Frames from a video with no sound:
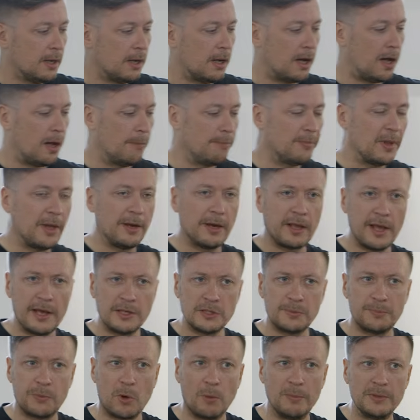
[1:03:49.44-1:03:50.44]
And a
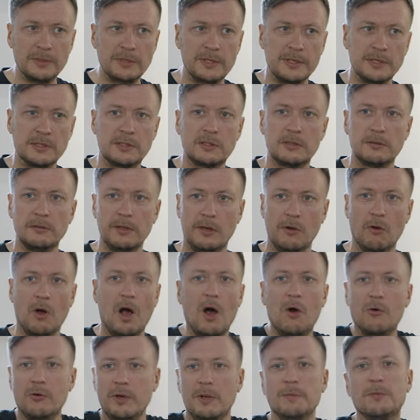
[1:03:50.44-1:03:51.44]
cached promise is
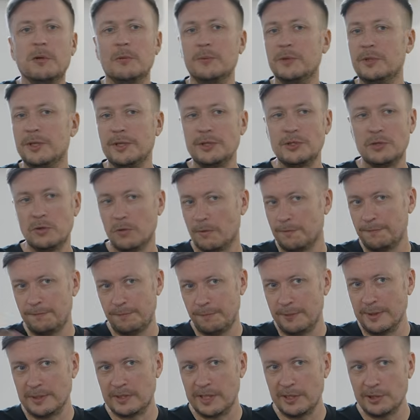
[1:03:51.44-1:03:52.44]
our implementation of
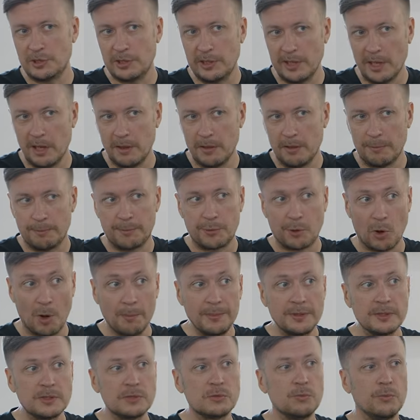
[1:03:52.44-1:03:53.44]
essentially a
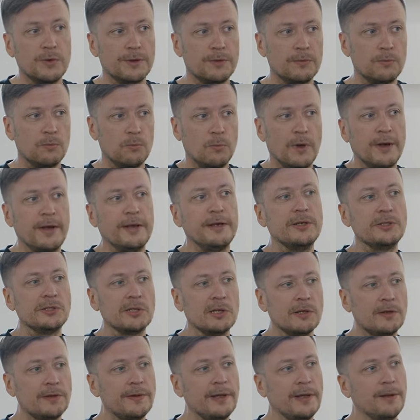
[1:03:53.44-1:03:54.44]
promise with one
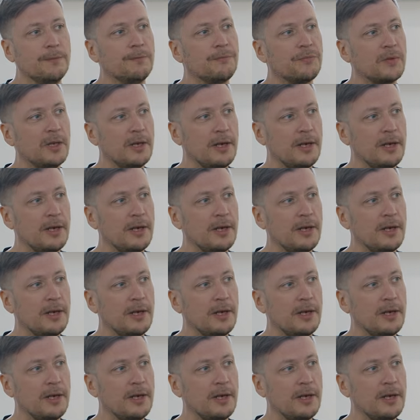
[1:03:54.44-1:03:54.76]
additional thing.